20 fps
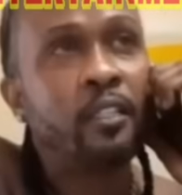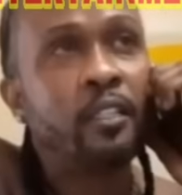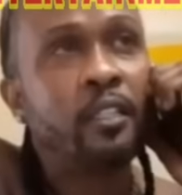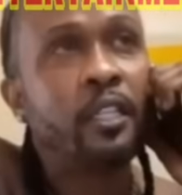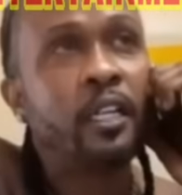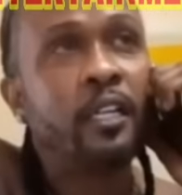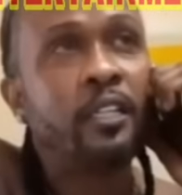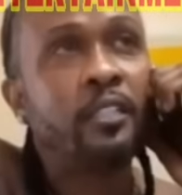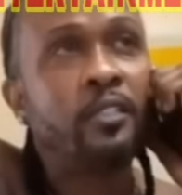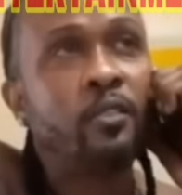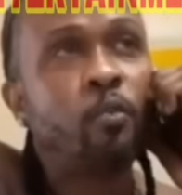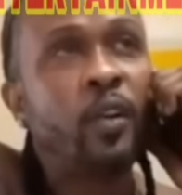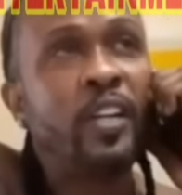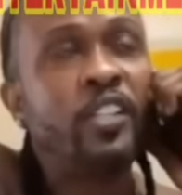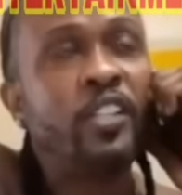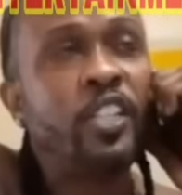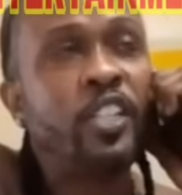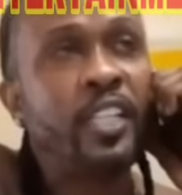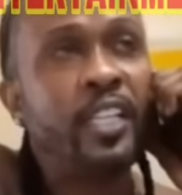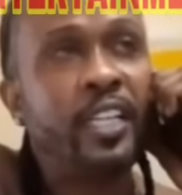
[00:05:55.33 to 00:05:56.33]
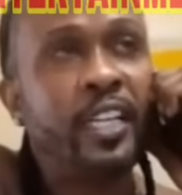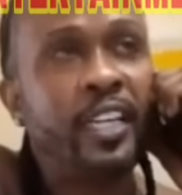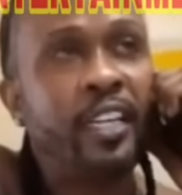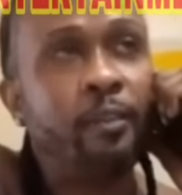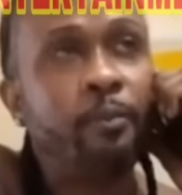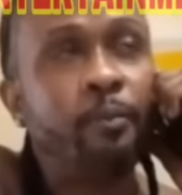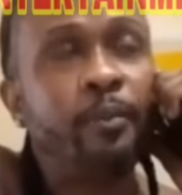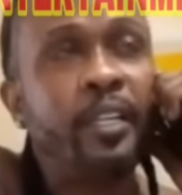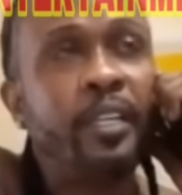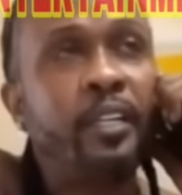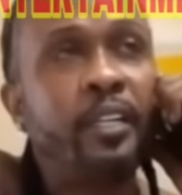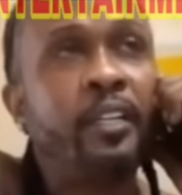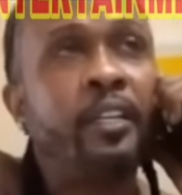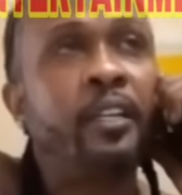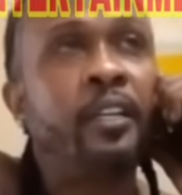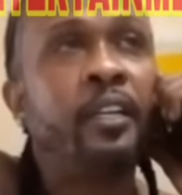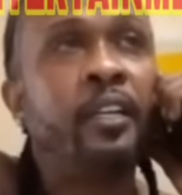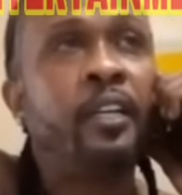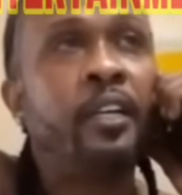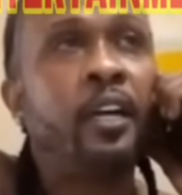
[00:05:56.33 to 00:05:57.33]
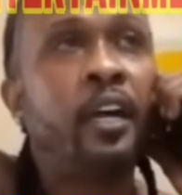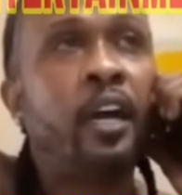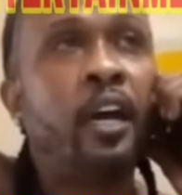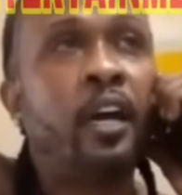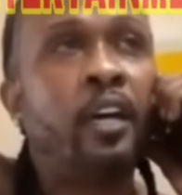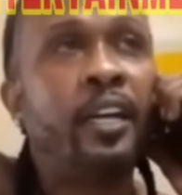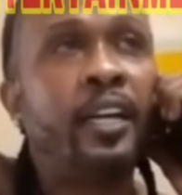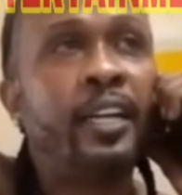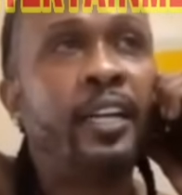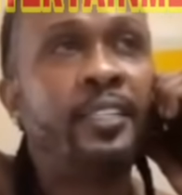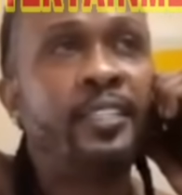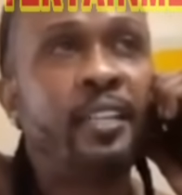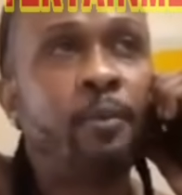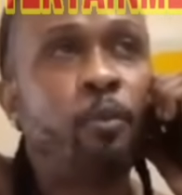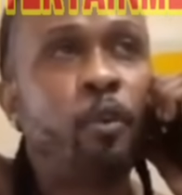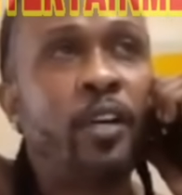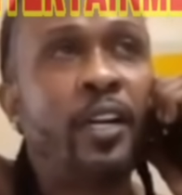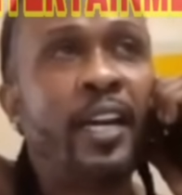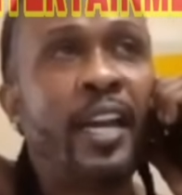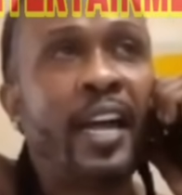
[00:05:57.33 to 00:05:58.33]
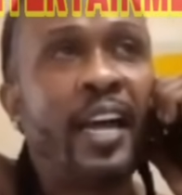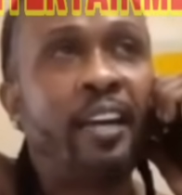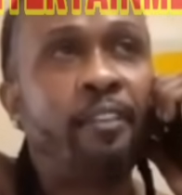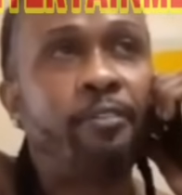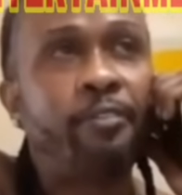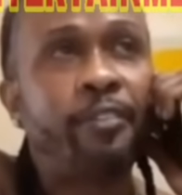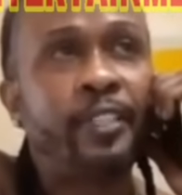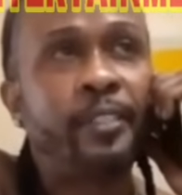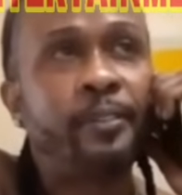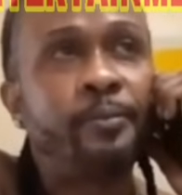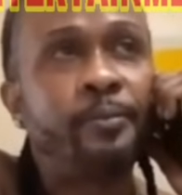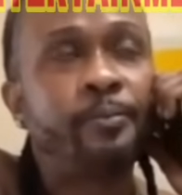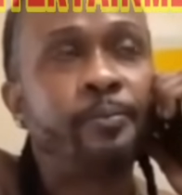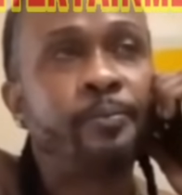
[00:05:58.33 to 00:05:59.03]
yes, when she kicked me, our kids them were laughing.